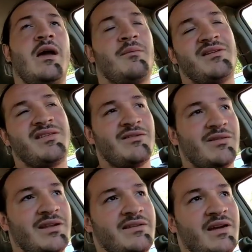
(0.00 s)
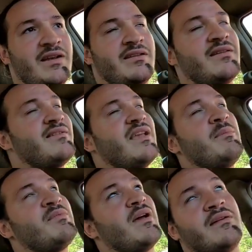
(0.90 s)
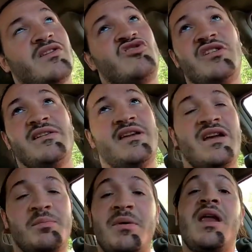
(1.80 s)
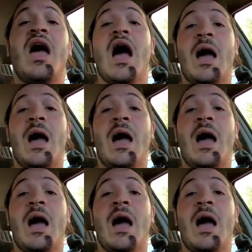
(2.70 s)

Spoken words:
I mean, it's not really tiny. It's the same size as GTS, but